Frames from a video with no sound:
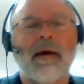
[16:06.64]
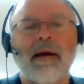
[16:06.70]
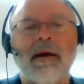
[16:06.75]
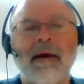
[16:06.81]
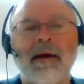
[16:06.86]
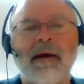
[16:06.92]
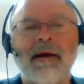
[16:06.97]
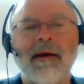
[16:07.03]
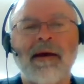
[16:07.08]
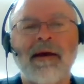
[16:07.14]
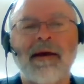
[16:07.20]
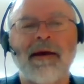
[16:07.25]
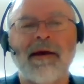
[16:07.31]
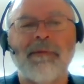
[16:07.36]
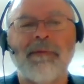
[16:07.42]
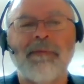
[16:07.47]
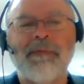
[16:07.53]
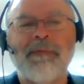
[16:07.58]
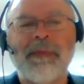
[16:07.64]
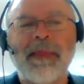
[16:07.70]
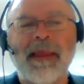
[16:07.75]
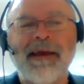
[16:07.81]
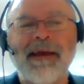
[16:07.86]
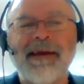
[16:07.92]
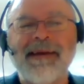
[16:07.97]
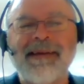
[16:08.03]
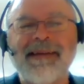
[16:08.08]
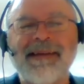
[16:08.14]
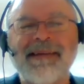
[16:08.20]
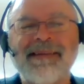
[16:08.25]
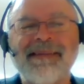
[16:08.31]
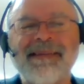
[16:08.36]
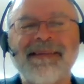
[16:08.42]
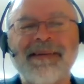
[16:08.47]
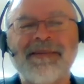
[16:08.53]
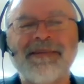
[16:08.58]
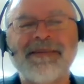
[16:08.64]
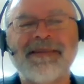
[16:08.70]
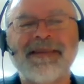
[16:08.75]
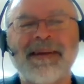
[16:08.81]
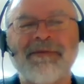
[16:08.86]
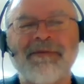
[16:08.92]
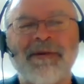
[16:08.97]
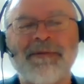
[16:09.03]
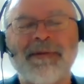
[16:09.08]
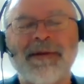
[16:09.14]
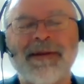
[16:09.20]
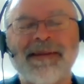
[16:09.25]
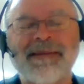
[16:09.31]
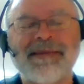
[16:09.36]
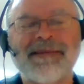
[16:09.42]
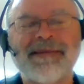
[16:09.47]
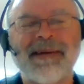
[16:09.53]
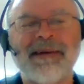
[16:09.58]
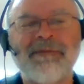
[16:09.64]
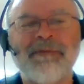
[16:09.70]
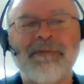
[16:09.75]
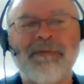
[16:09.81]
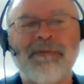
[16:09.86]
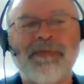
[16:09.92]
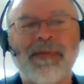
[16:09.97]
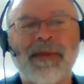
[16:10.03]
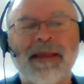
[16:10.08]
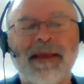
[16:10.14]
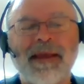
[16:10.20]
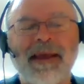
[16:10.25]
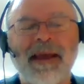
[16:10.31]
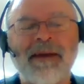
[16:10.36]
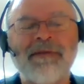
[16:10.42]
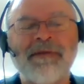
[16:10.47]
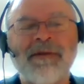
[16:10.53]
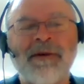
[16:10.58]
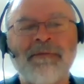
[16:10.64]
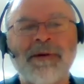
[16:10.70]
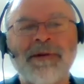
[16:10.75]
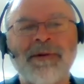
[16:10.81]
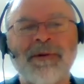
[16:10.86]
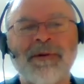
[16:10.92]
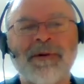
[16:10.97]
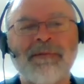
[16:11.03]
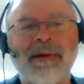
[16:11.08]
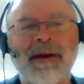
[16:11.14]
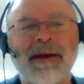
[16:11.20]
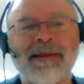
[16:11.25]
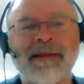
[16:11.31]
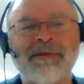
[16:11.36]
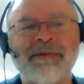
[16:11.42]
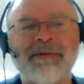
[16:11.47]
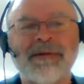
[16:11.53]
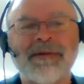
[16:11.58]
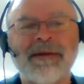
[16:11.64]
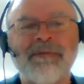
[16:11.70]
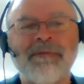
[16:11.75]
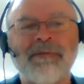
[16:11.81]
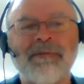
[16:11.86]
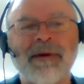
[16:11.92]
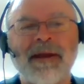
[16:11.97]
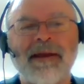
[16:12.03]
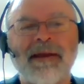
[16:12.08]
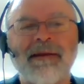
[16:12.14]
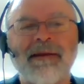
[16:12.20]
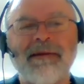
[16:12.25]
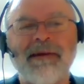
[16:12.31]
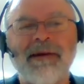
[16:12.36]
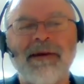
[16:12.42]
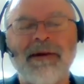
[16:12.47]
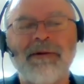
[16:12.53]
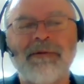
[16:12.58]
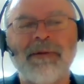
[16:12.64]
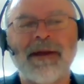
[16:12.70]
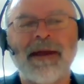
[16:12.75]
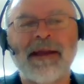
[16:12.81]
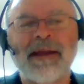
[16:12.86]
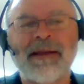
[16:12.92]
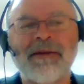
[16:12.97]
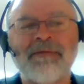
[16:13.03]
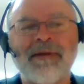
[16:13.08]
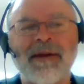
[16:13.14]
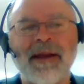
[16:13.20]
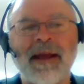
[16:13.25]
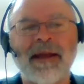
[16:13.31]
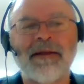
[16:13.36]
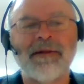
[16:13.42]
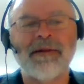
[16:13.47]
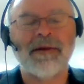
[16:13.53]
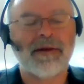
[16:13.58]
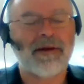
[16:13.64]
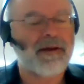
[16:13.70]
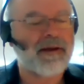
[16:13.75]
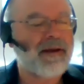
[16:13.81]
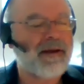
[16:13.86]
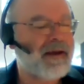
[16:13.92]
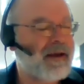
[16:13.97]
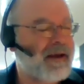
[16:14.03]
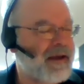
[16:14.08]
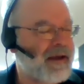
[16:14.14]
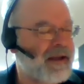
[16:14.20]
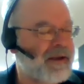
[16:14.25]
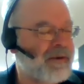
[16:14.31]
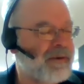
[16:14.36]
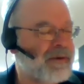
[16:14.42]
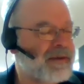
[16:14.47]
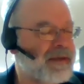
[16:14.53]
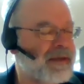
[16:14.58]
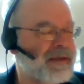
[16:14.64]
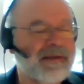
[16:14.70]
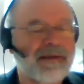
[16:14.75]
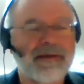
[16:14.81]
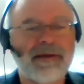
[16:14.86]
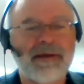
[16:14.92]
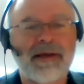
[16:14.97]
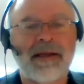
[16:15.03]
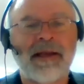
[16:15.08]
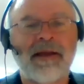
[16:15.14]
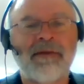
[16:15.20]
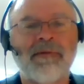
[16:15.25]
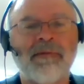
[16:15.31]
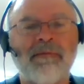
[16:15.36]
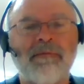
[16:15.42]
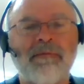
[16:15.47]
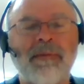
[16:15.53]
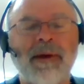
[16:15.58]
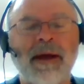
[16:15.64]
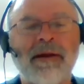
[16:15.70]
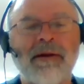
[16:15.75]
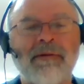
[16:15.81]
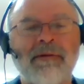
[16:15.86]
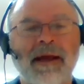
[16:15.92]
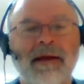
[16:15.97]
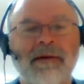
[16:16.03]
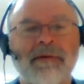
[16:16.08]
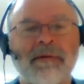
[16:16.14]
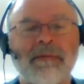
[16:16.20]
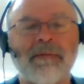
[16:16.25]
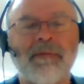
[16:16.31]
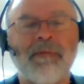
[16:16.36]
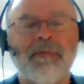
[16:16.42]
Ah, this is interesting, Robert. It's every time we talk about this with someone, we get a different angle on it, and yours is an even better angle.